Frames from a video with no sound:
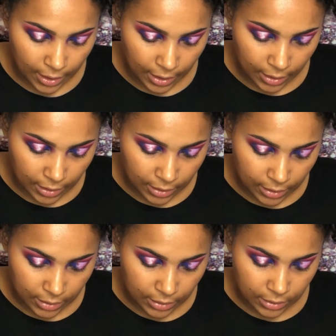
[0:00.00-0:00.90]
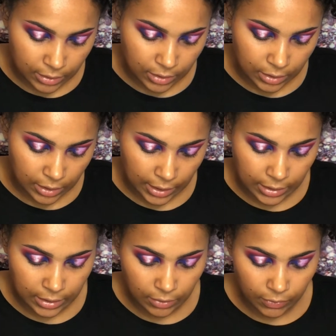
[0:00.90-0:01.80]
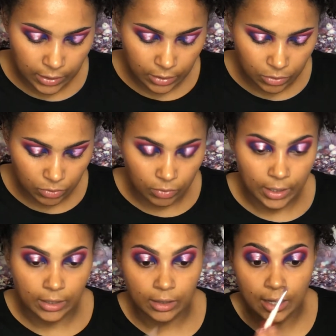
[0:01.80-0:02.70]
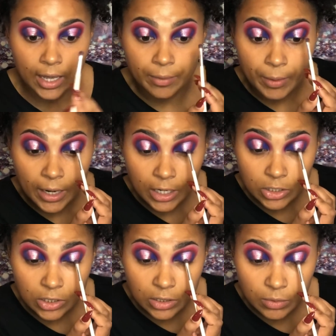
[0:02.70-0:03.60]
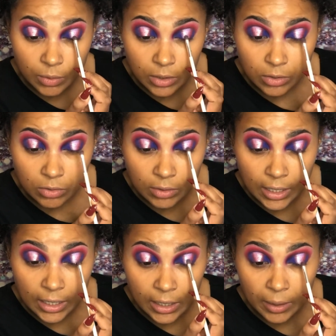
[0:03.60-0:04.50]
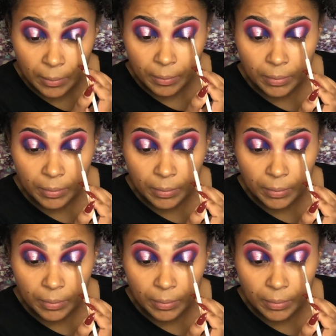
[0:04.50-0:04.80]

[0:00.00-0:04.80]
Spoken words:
And it didn't really do a lot, but I just wanted to like